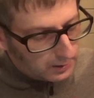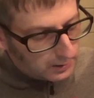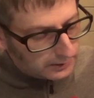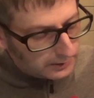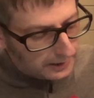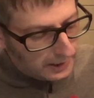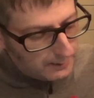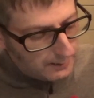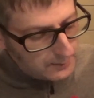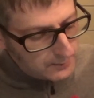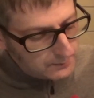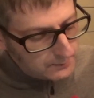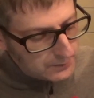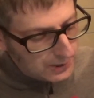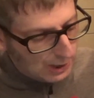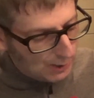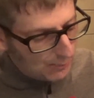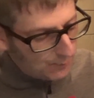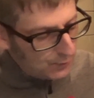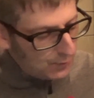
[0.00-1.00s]
Camden
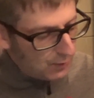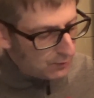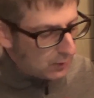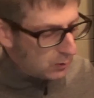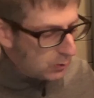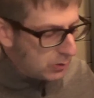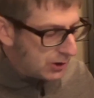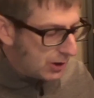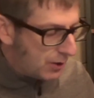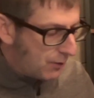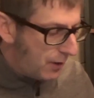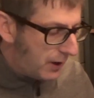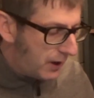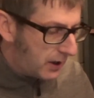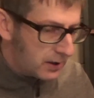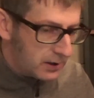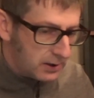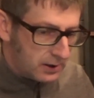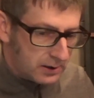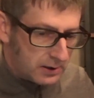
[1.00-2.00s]
Town Brewery also
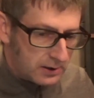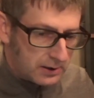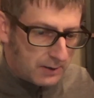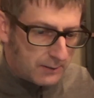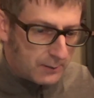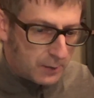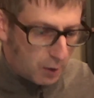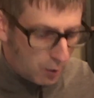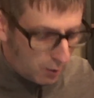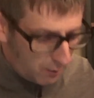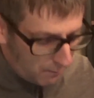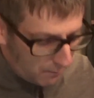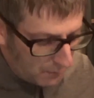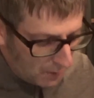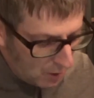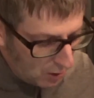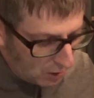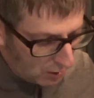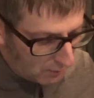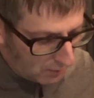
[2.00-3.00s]
reckon that they've got
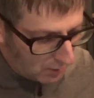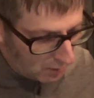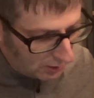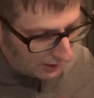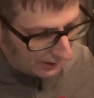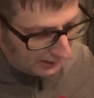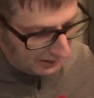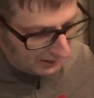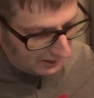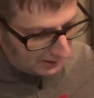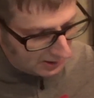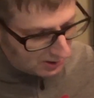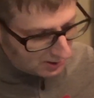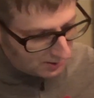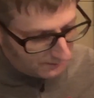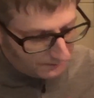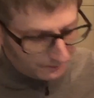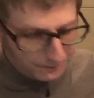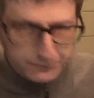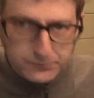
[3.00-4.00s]
bergamot in
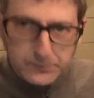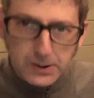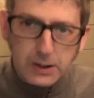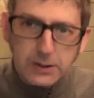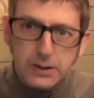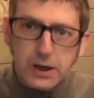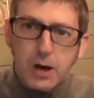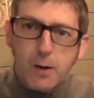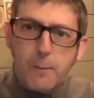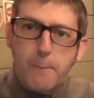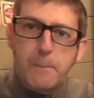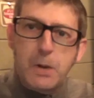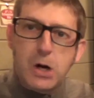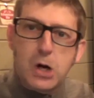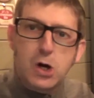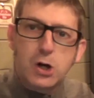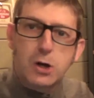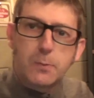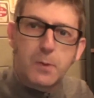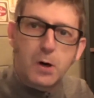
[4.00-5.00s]
this. Now,
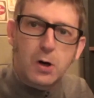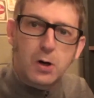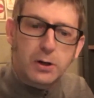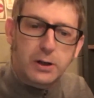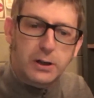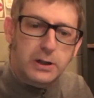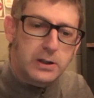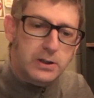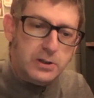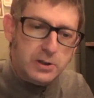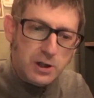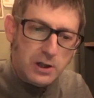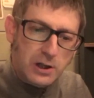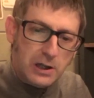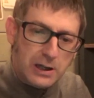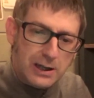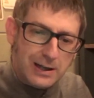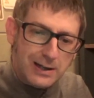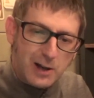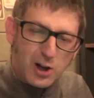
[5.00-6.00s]
bergamot is
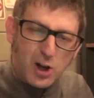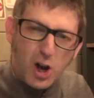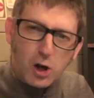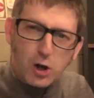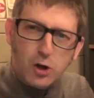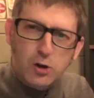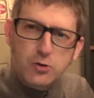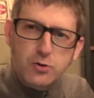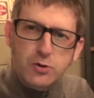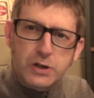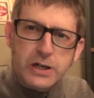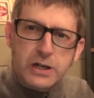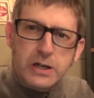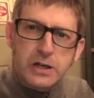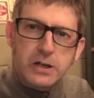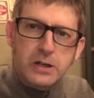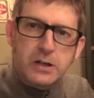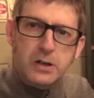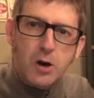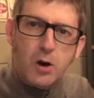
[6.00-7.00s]
like a
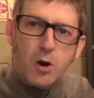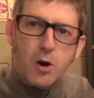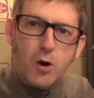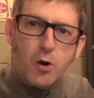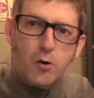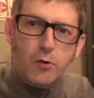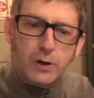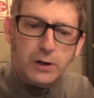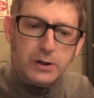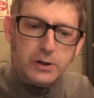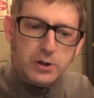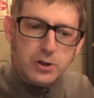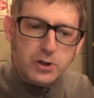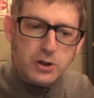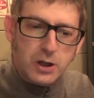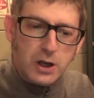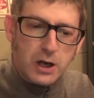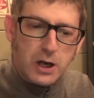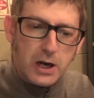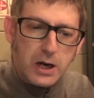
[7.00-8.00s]
green
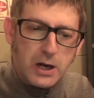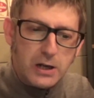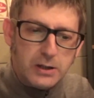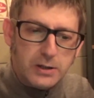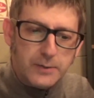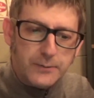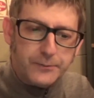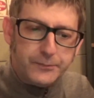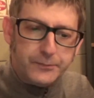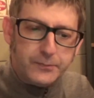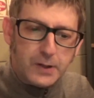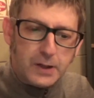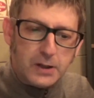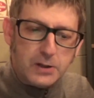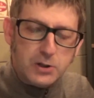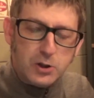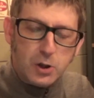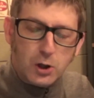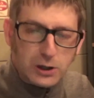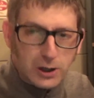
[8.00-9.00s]
orange, and
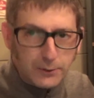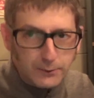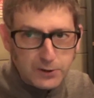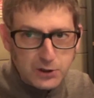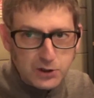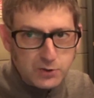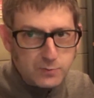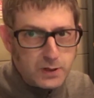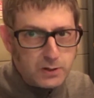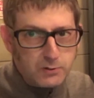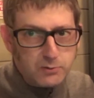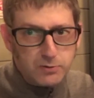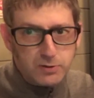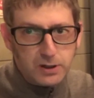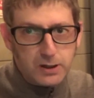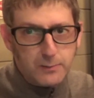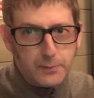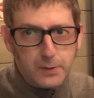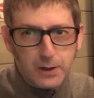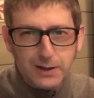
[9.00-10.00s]
it's got a lovely smell to
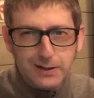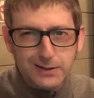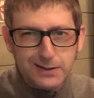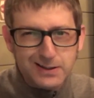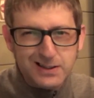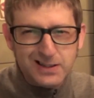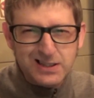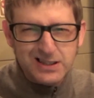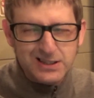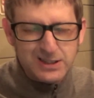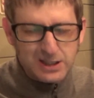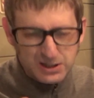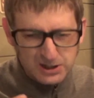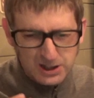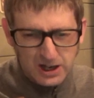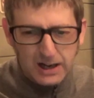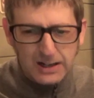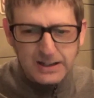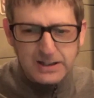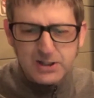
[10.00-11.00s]
it, but the
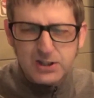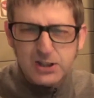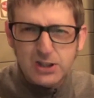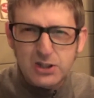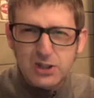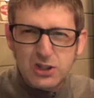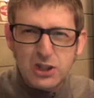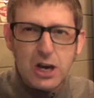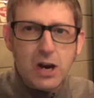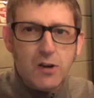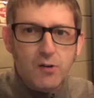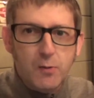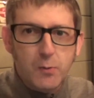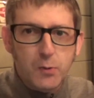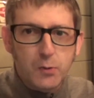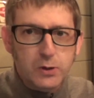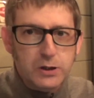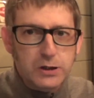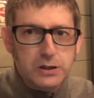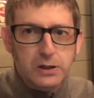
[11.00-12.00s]
taste is
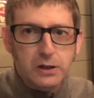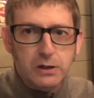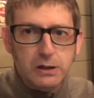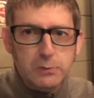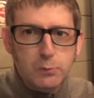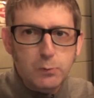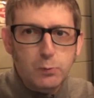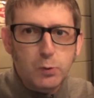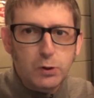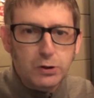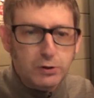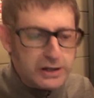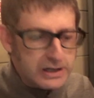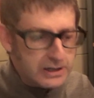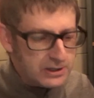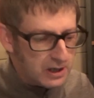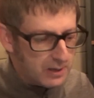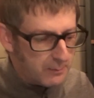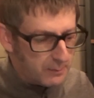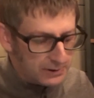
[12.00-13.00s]
terrible. You know, you wouldn't want to
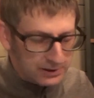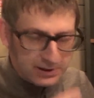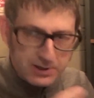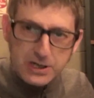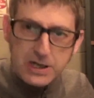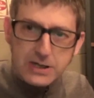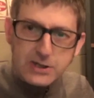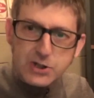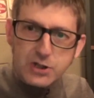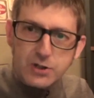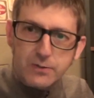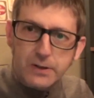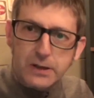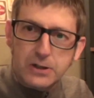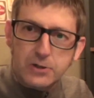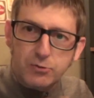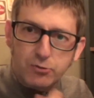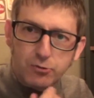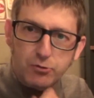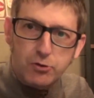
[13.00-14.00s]
eat it, but the zest of
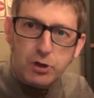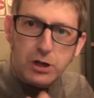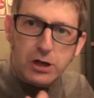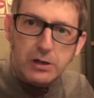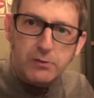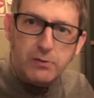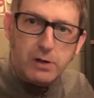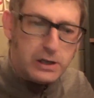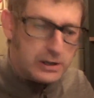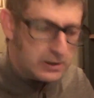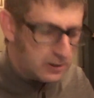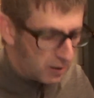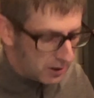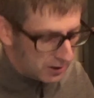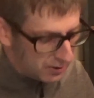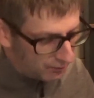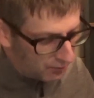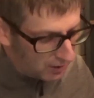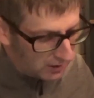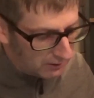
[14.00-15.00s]
it's really, really
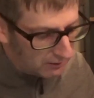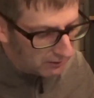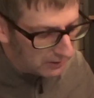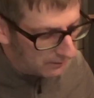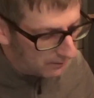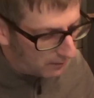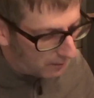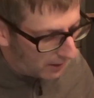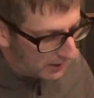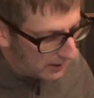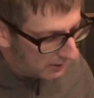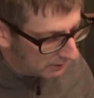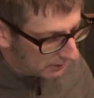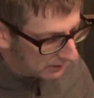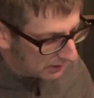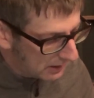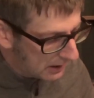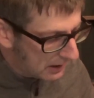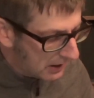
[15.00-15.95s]
nice and really, really fragrant.